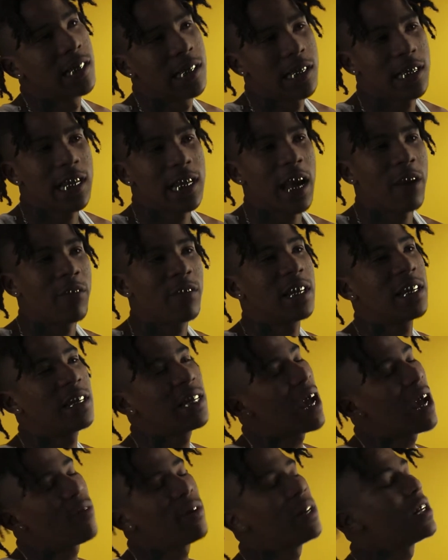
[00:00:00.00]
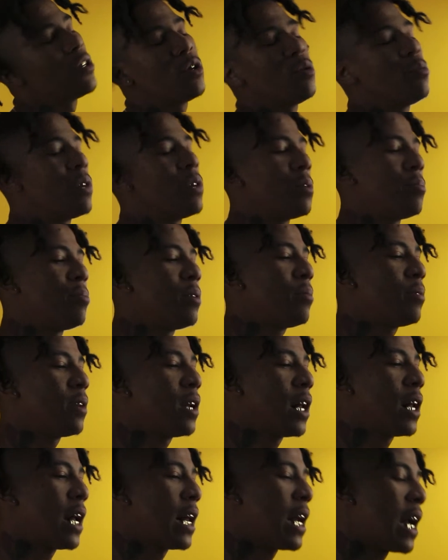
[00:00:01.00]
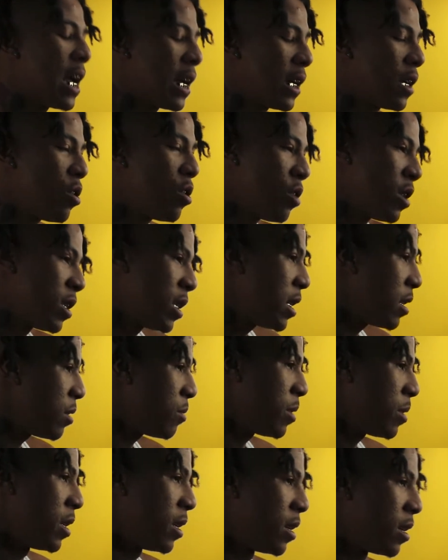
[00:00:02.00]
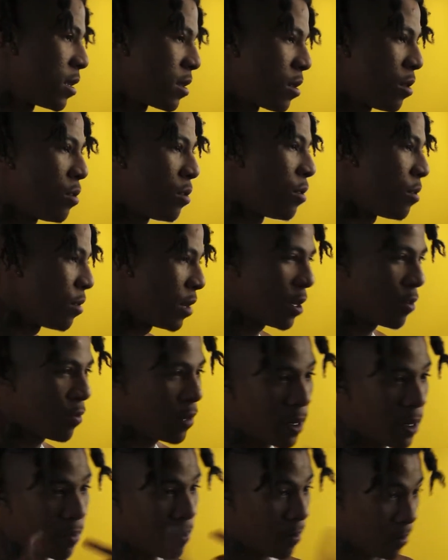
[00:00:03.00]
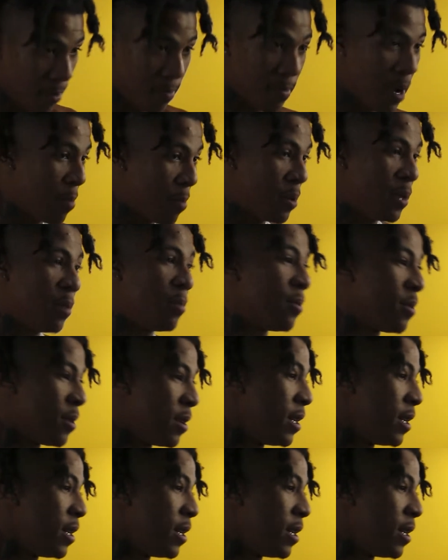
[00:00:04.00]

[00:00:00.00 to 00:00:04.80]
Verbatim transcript: it's not really, it's not really too many people that, that I coexist with. So really, my people.